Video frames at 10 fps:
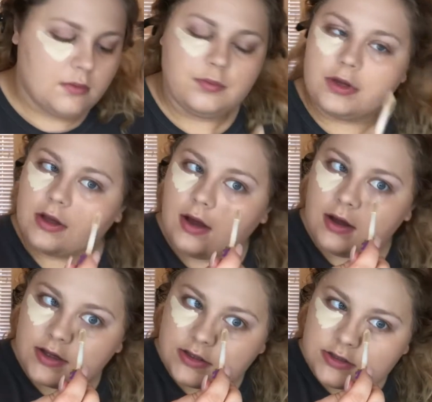
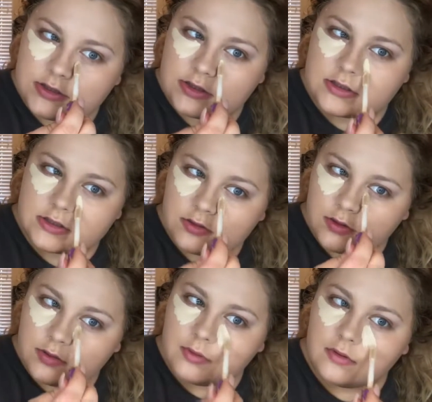because this is going
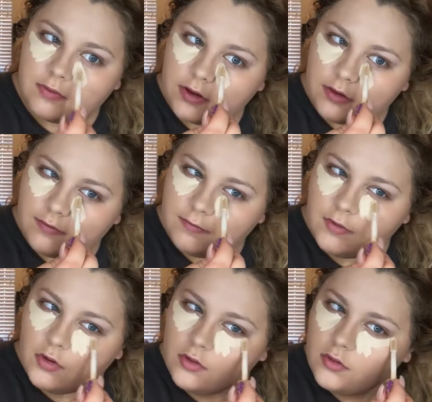to be a very
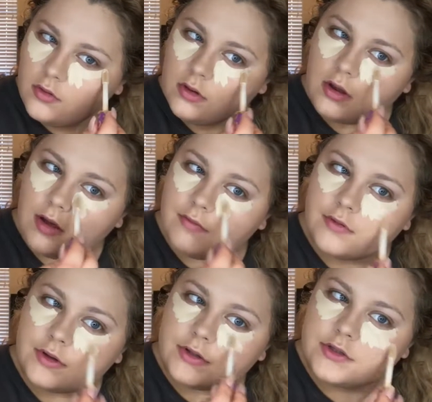full
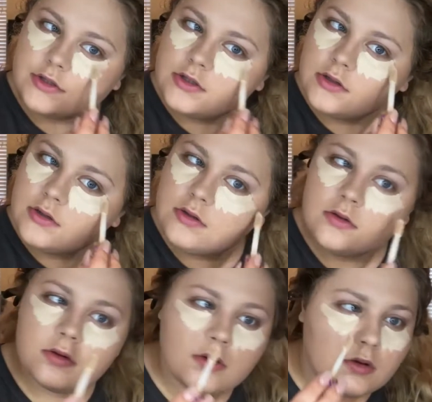coverage,
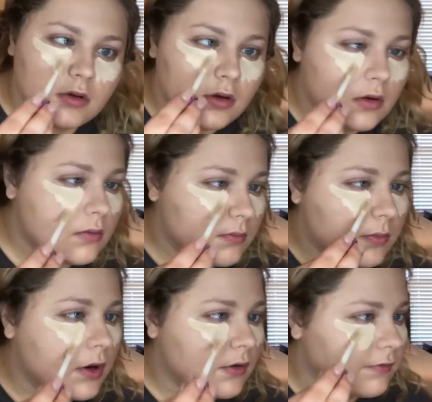
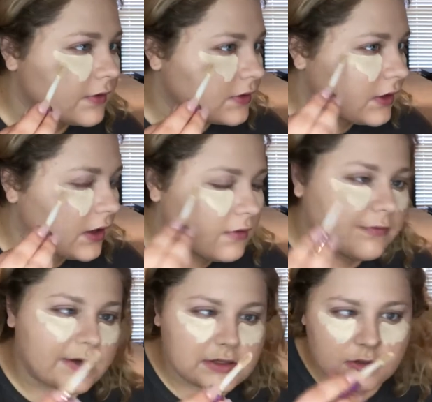perfect cake
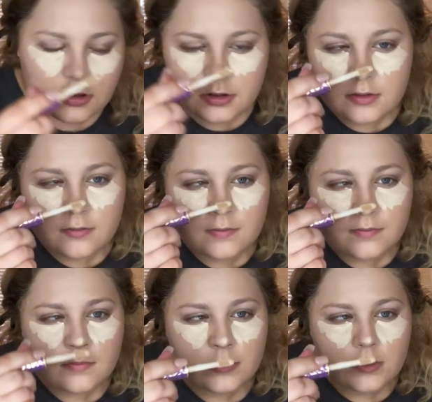face look.
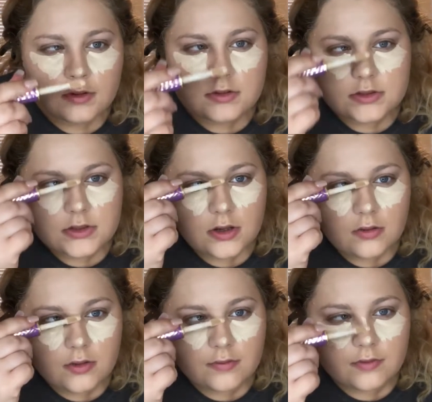So
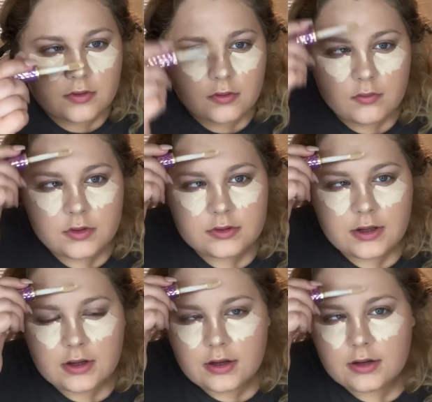if you don't want
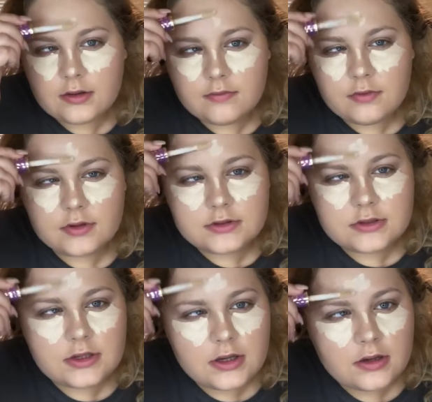that kind of look
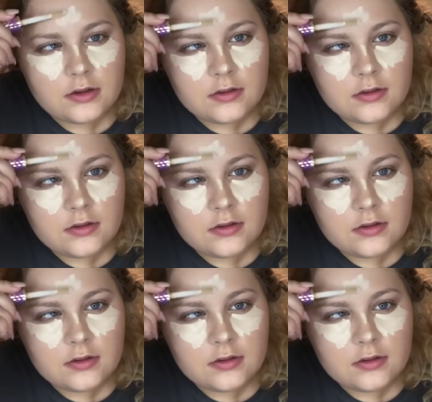today,